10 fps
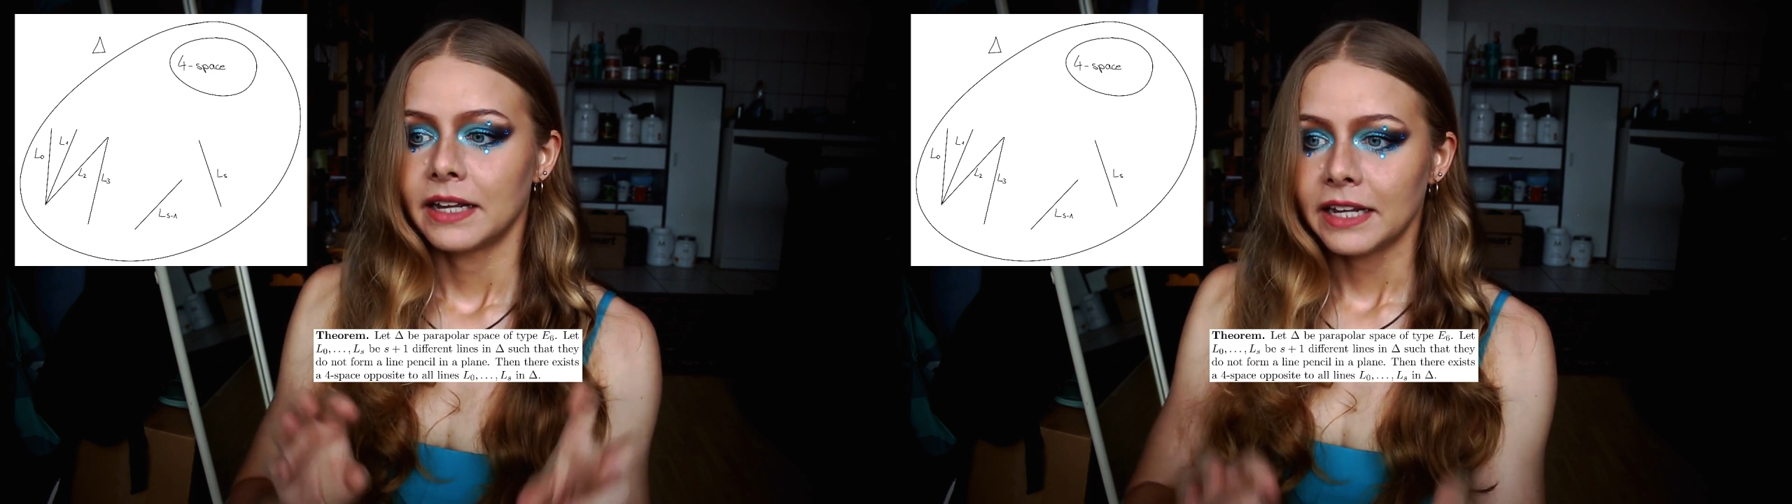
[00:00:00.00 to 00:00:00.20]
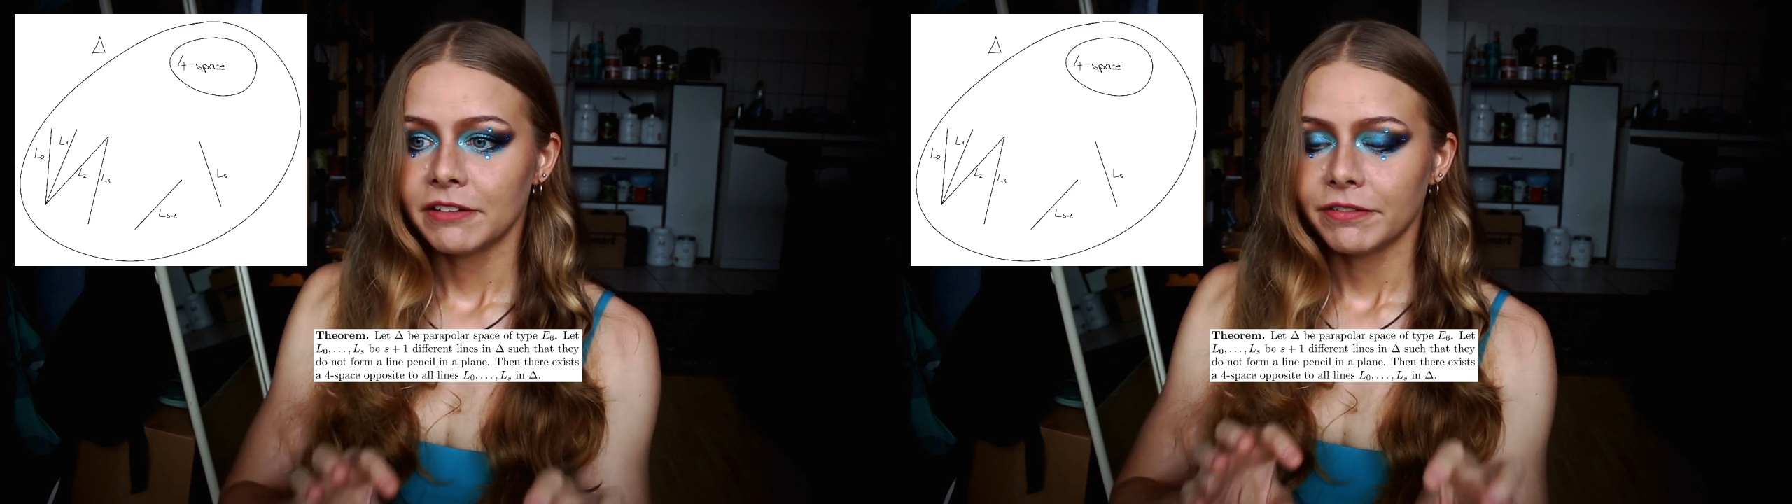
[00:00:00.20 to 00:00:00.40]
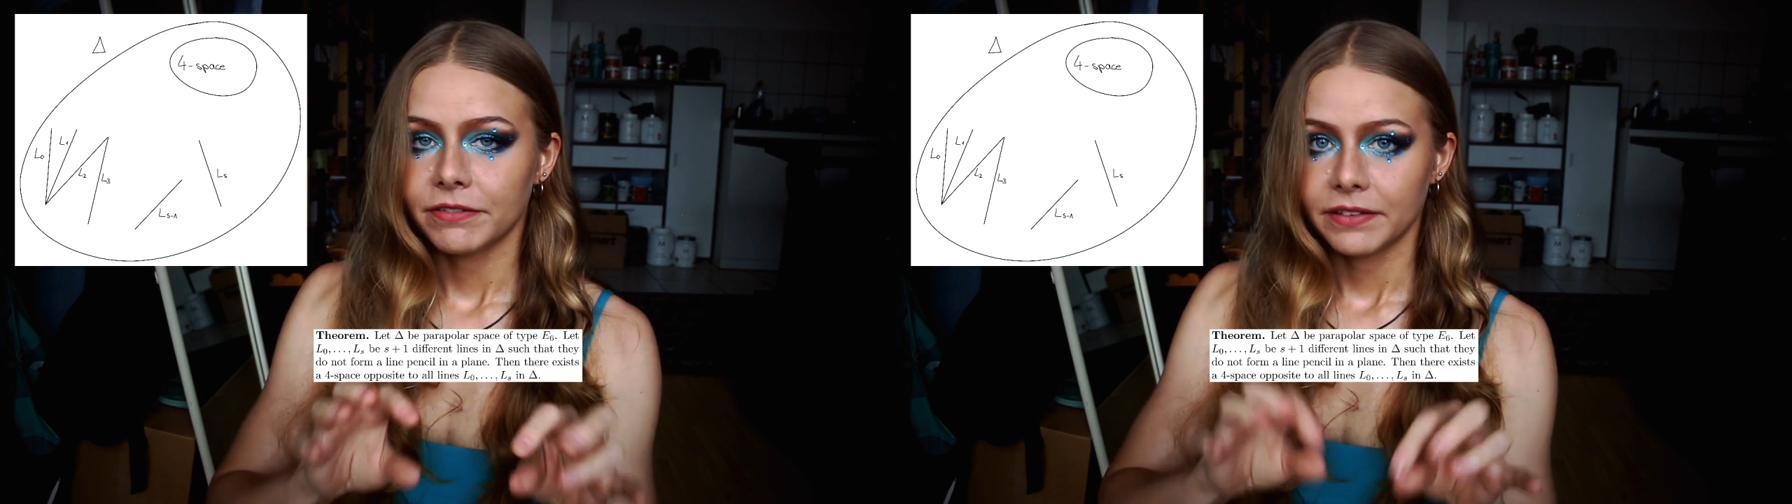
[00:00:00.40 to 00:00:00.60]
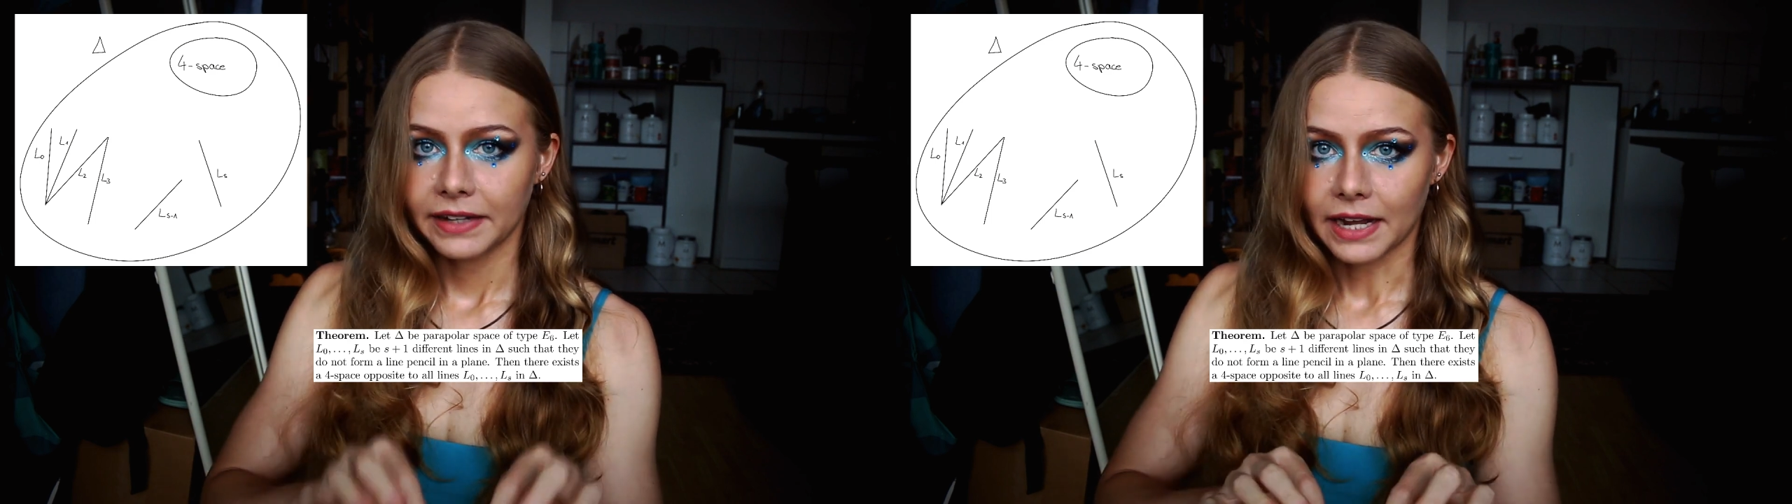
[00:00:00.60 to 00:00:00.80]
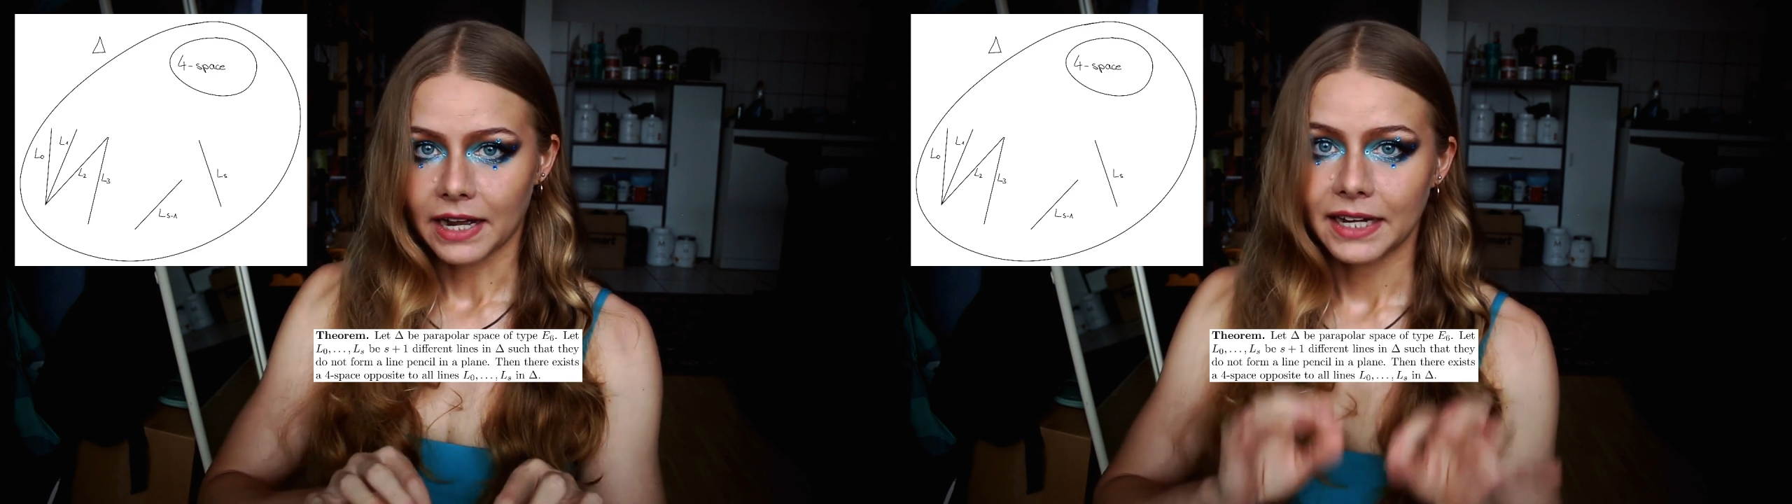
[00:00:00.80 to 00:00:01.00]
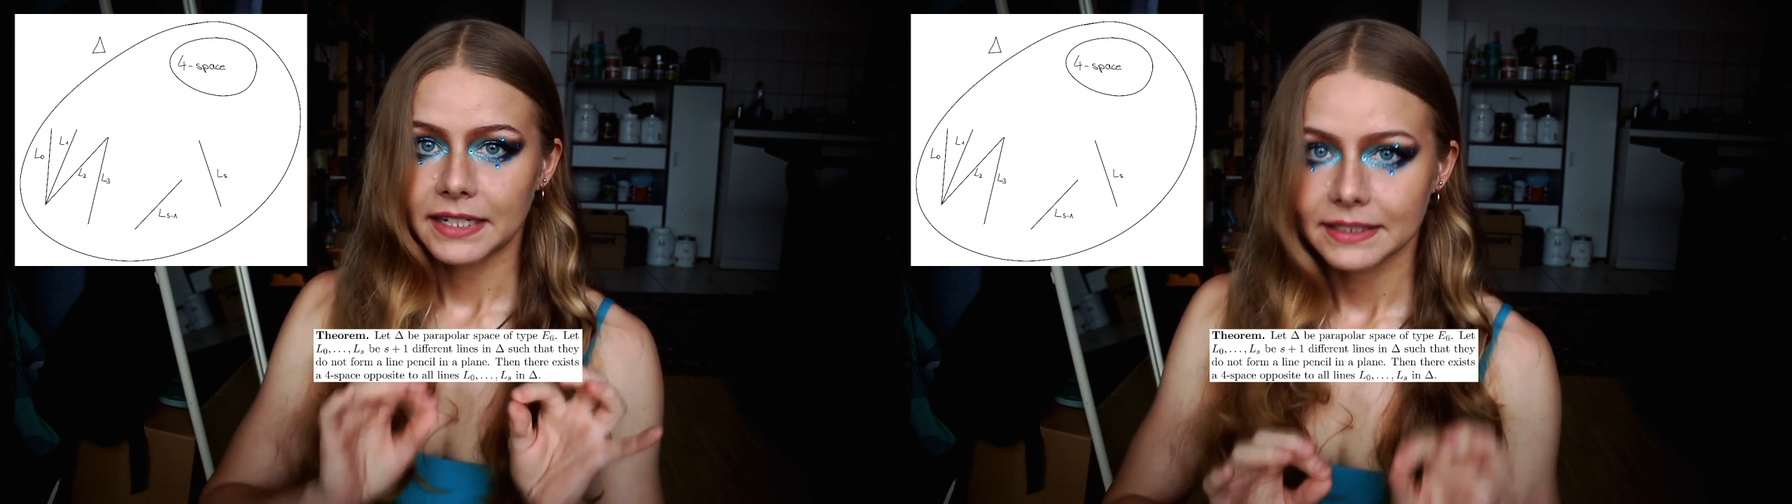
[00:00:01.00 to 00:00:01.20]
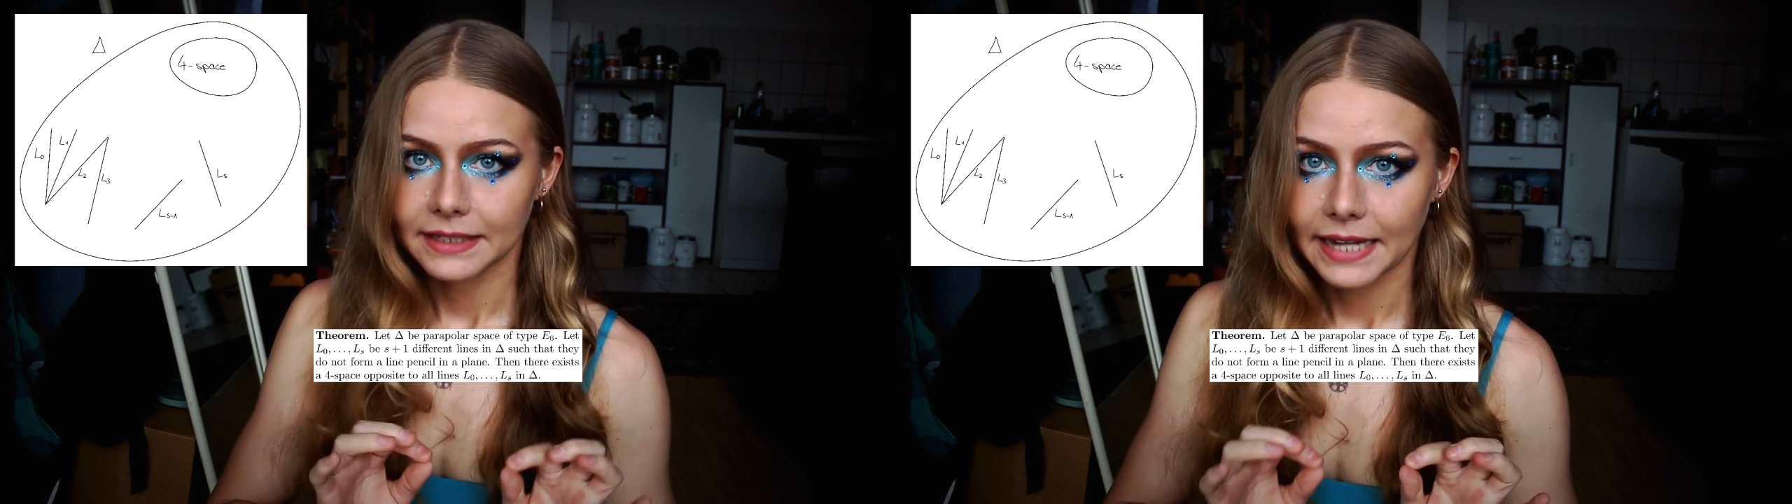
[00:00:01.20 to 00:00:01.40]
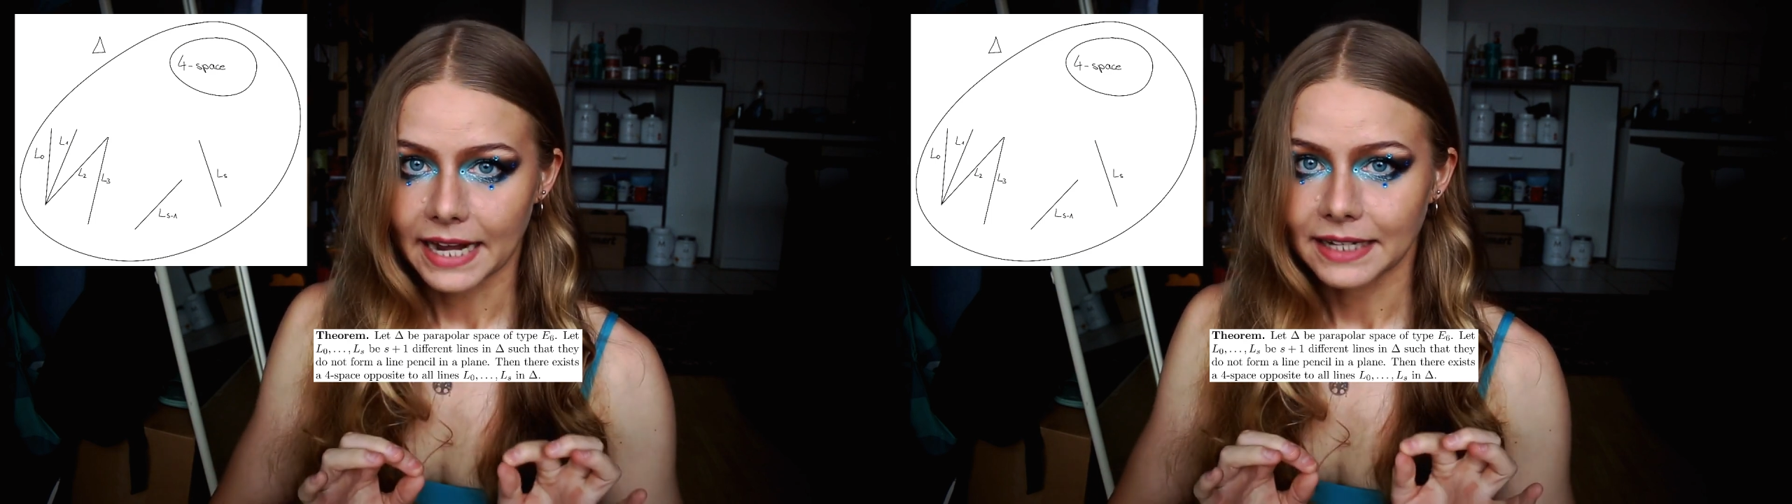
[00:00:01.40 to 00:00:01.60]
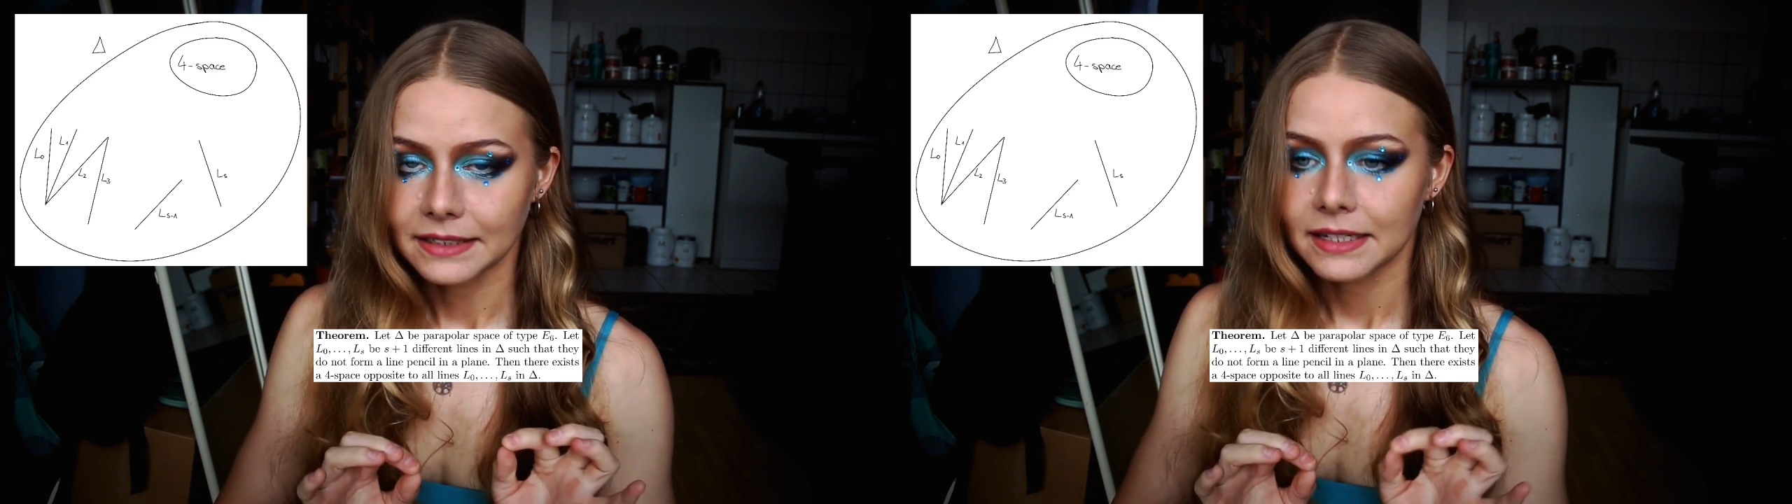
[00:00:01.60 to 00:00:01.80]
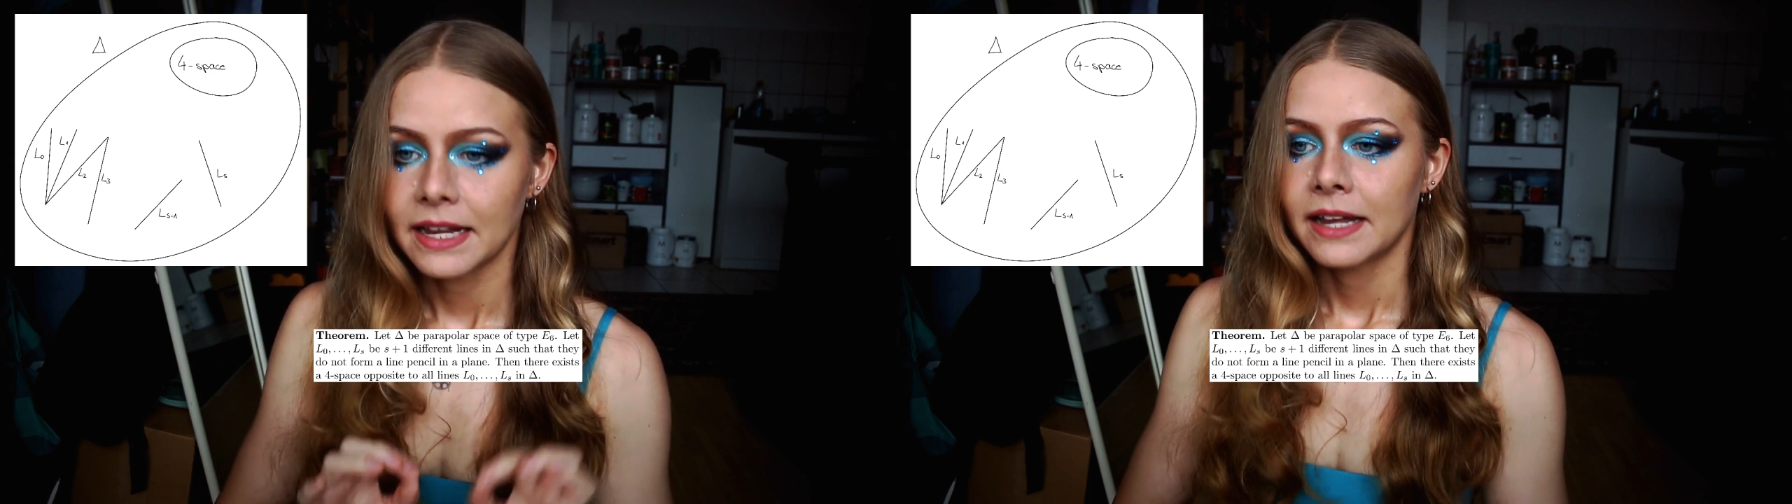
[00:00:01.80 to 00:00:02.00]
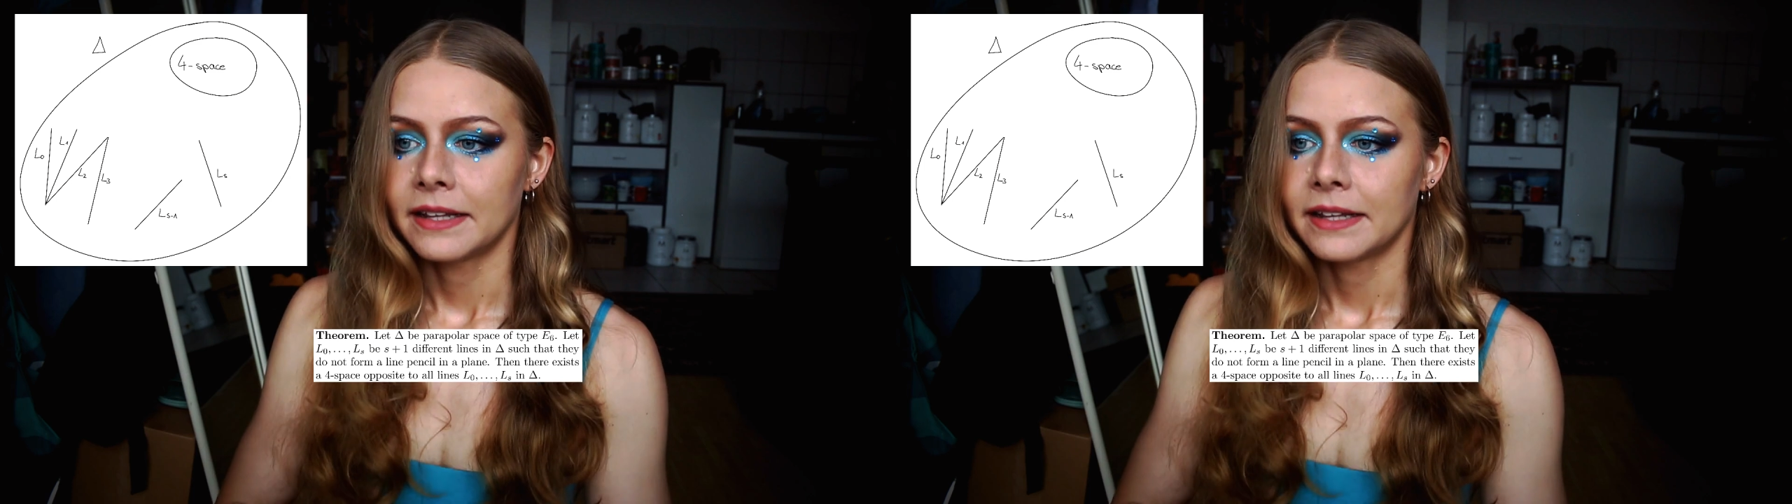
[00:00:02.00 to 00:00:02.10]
if it is a case